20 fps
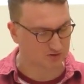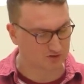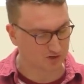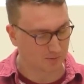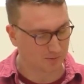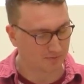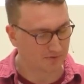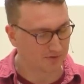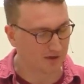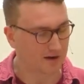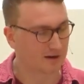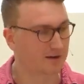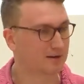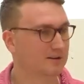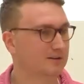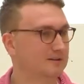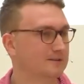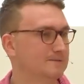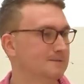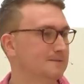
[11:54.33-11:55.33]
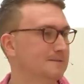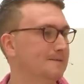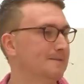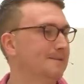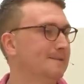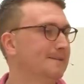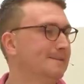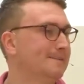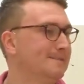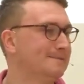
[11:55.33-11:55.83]
to stop and think.
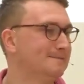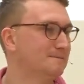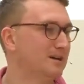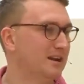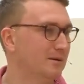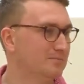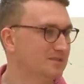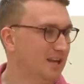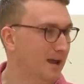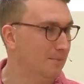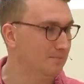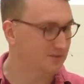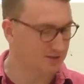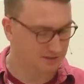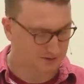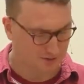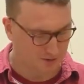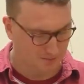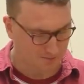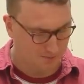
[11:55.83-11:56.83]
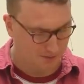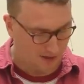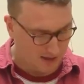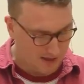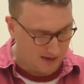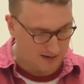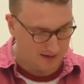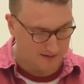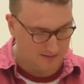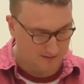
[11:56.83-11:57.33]
When I'm tempted to
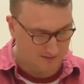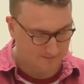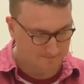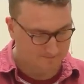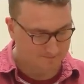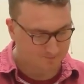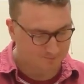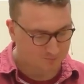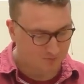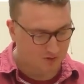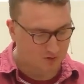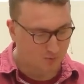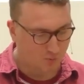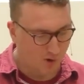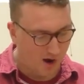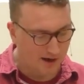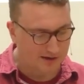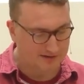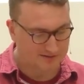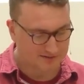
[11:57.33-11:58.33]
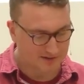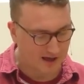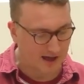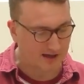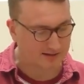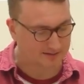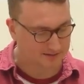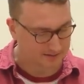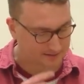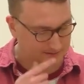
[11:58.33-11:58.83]
complain, why is
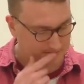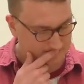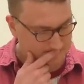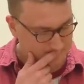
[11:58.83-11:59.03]
that?